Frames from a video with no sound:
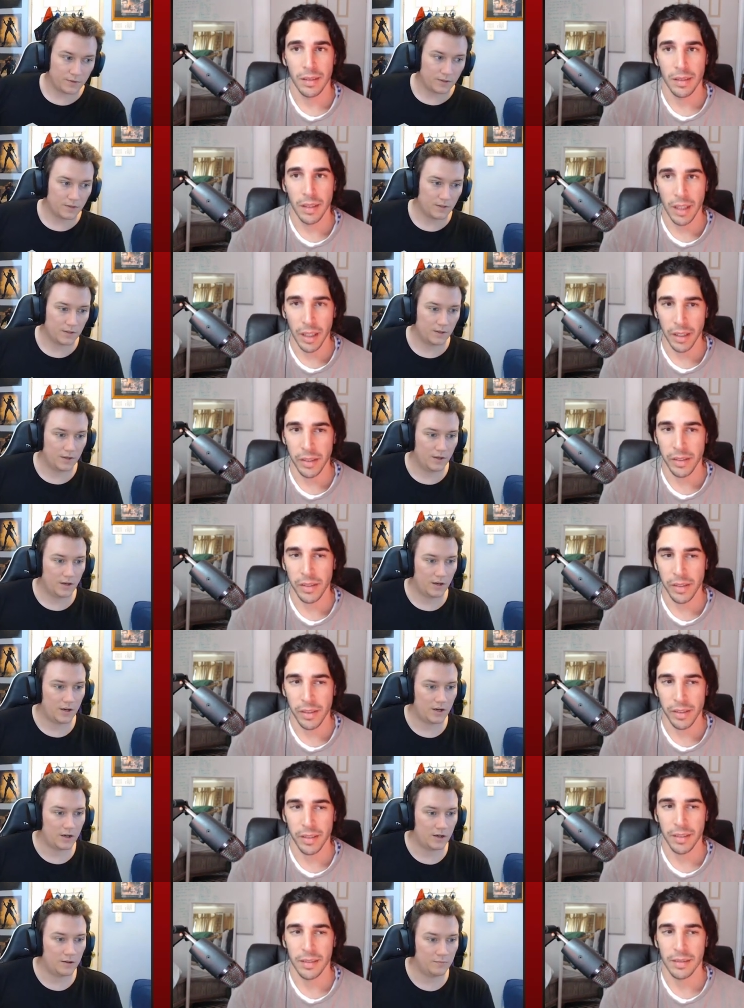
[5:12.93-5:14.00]
Speaker 1: Yes.
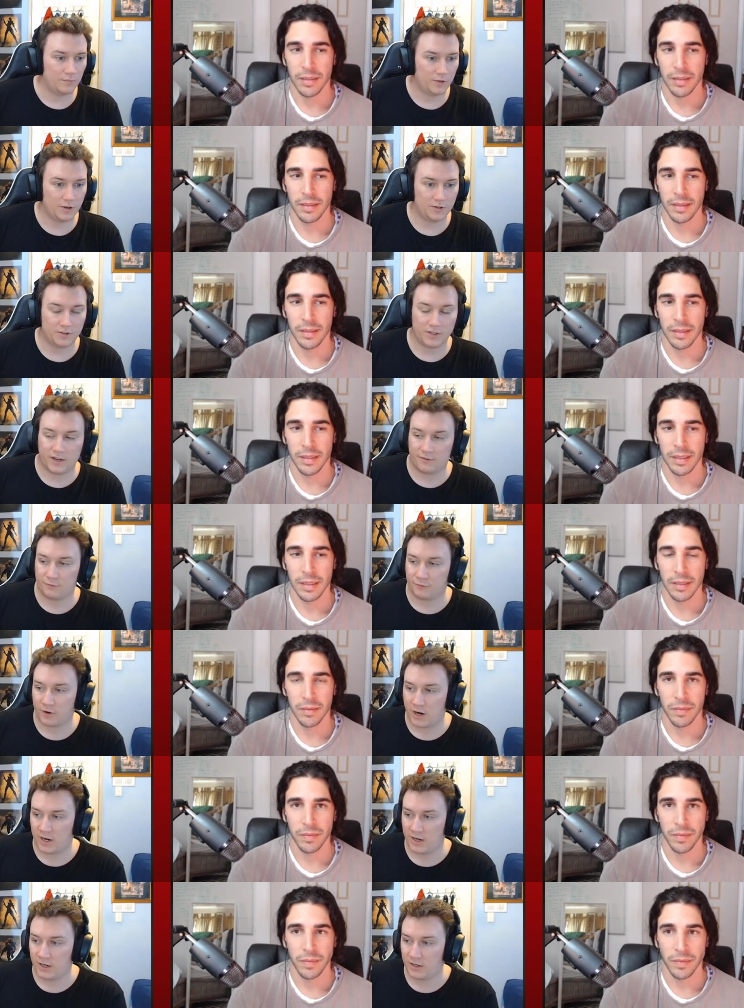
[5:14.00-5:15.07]
Um, Thursday and
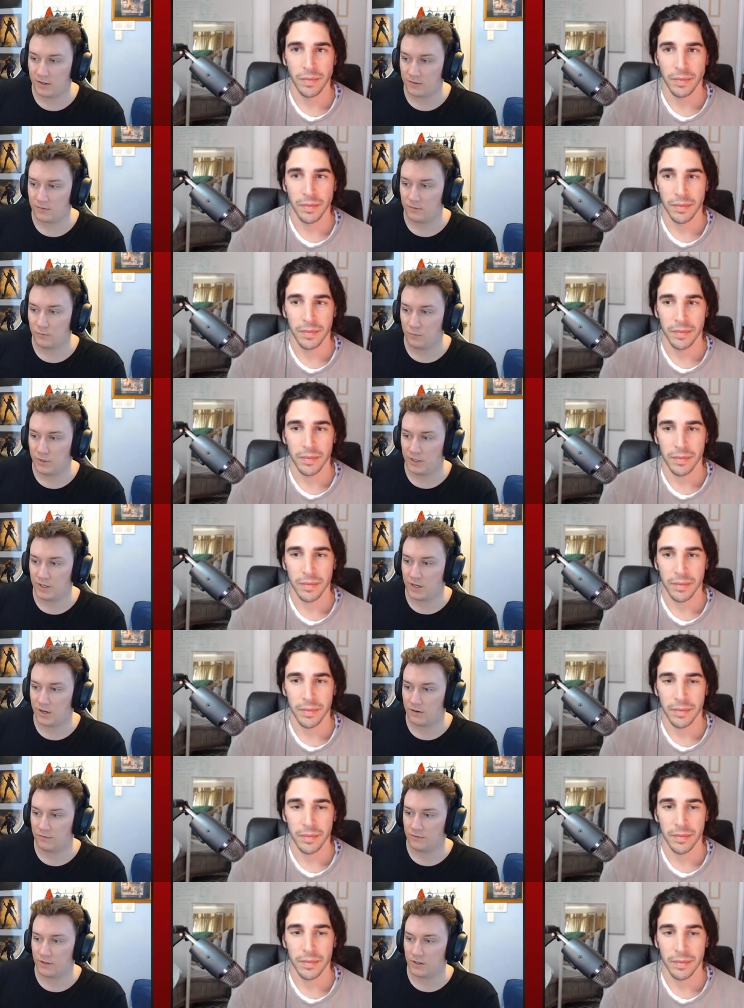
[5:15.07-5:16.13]
Friday, we
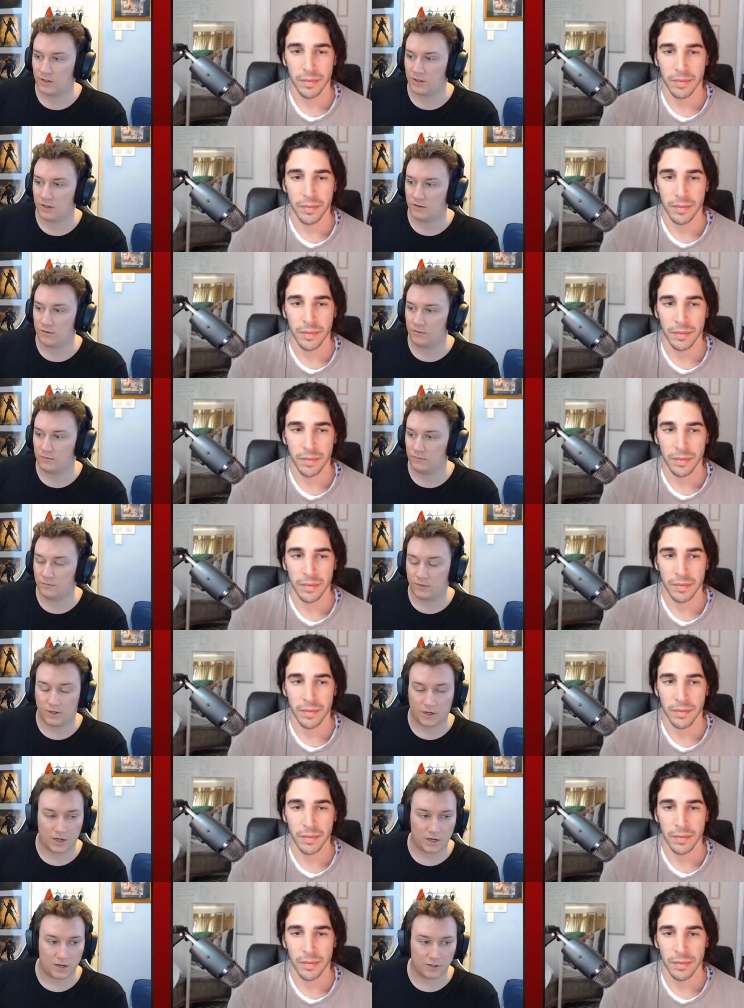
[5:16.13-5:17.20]
cover
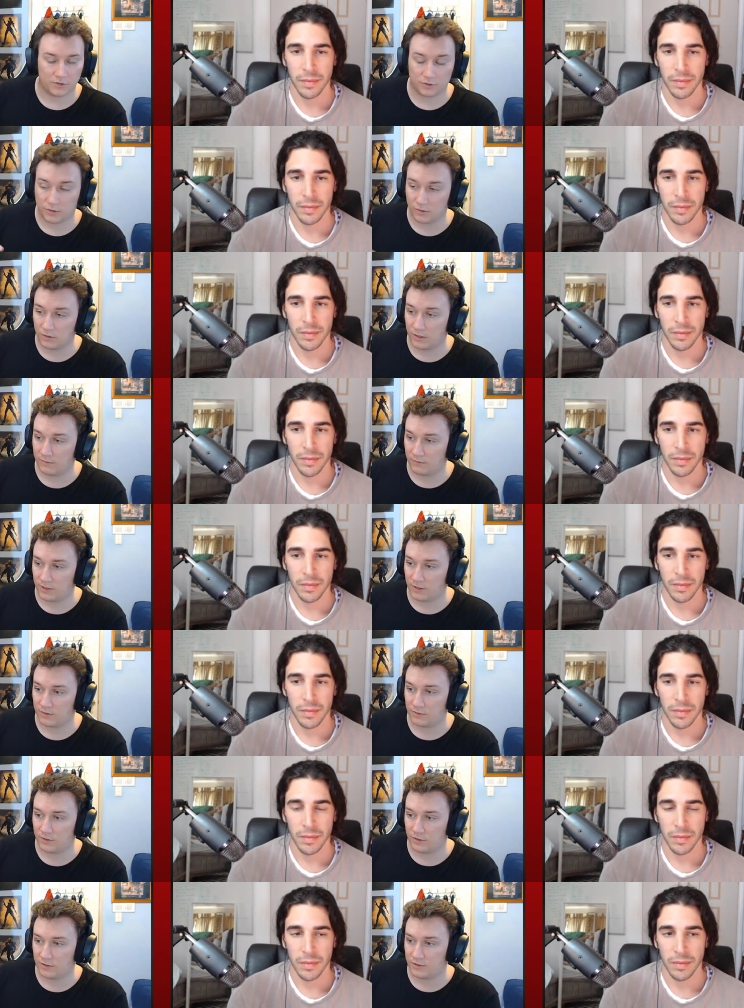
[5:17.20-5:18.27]
uh, solo leveling on
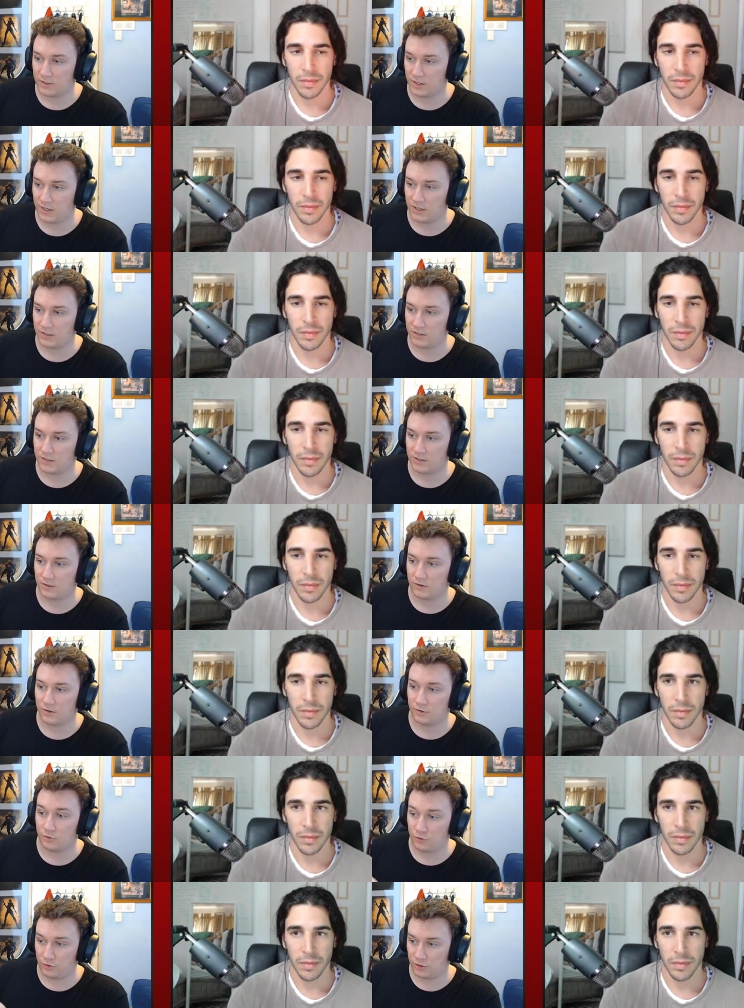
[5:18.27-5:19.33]
Thursdays
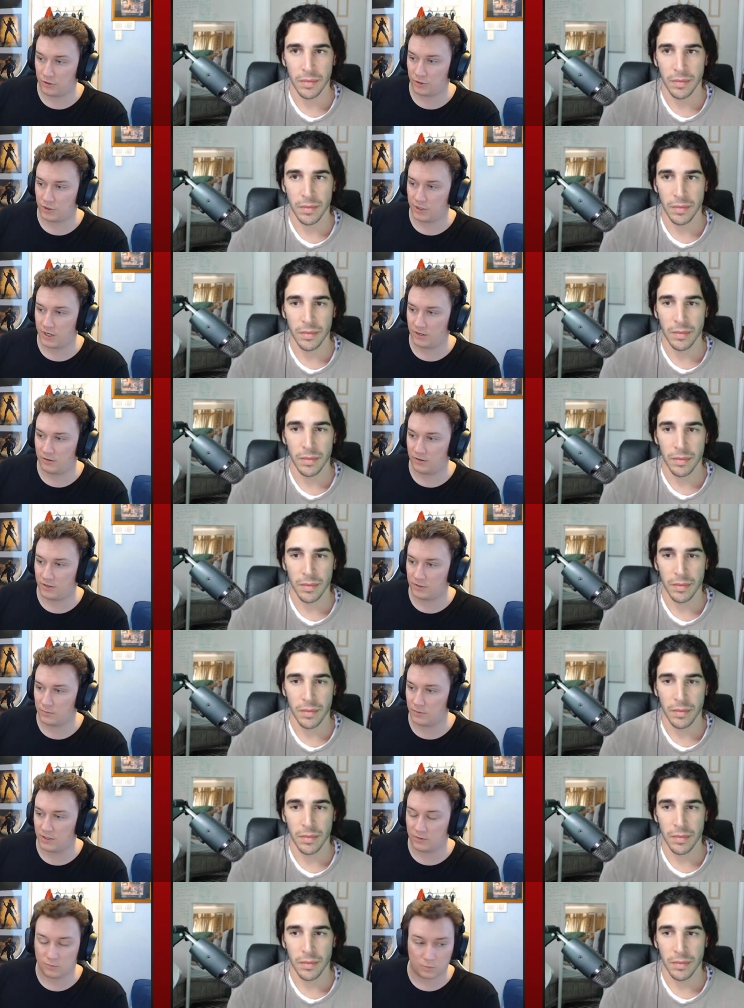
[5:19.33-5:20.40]
on Dusan's channel, as
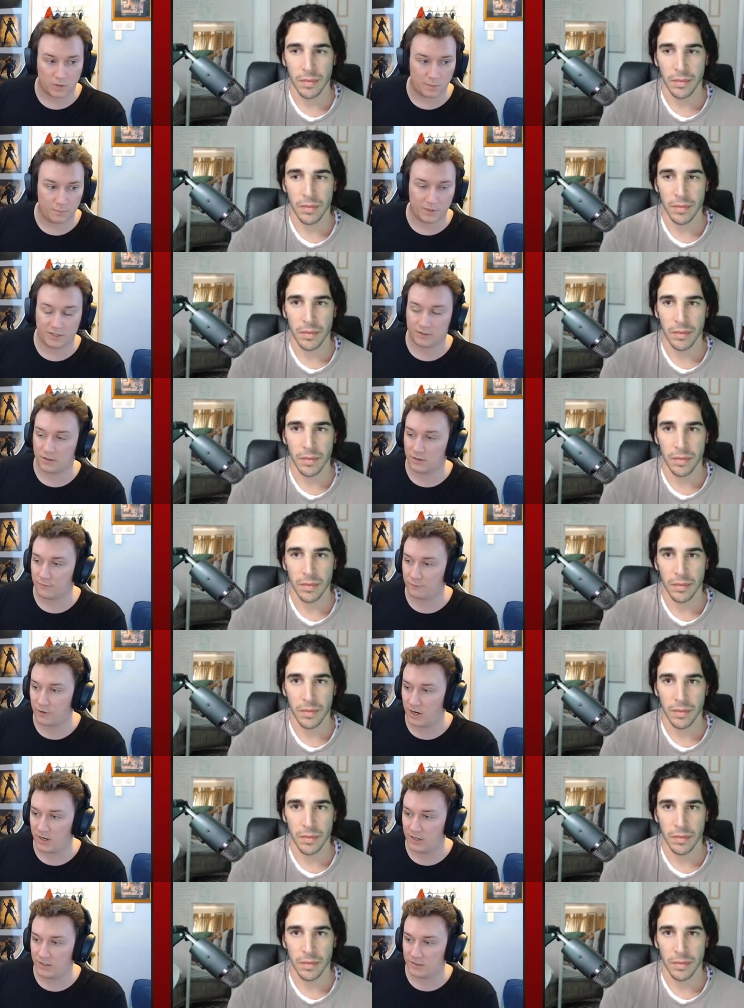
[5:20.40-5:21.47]
well as One Piece on the
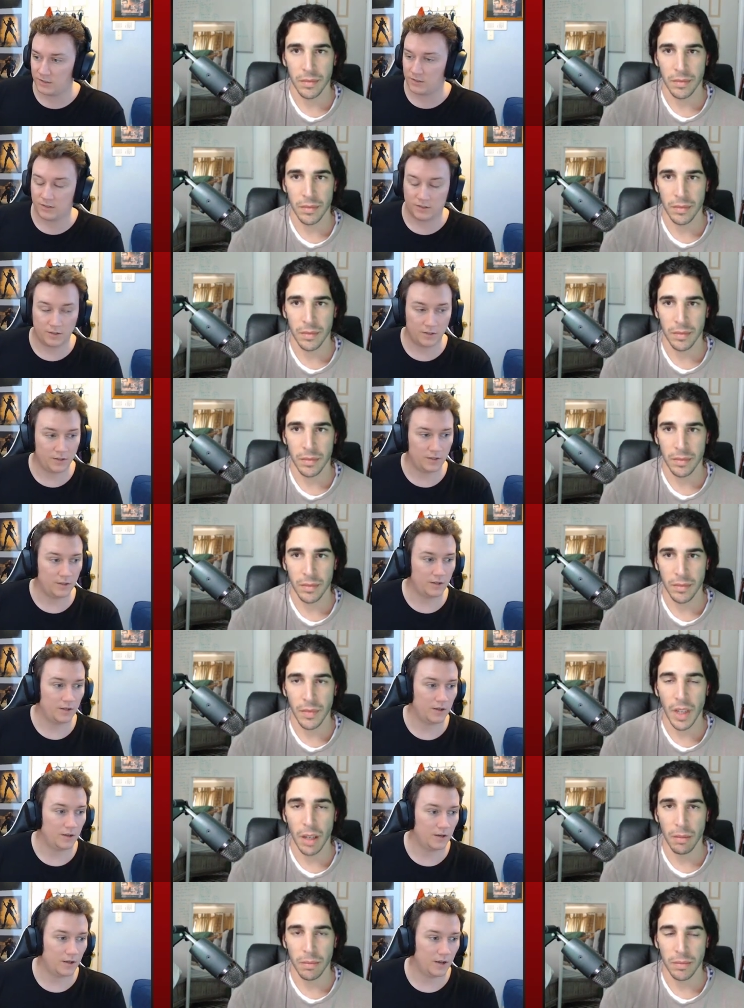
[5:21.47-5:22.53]
Fridays.
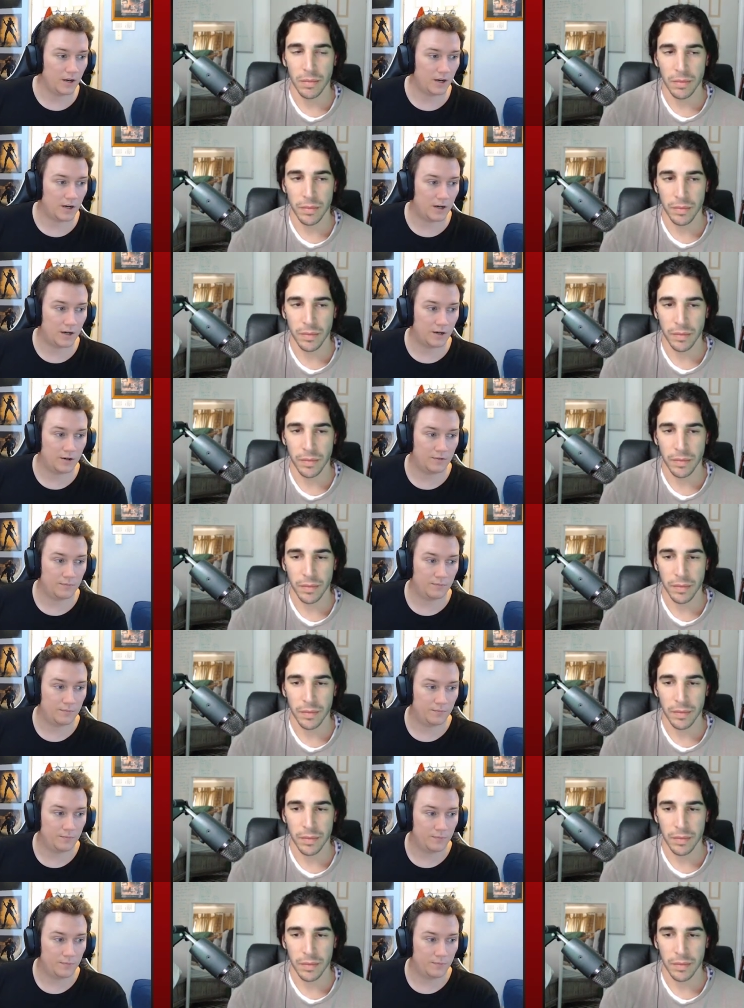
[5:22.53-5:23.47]
Yeah. Um,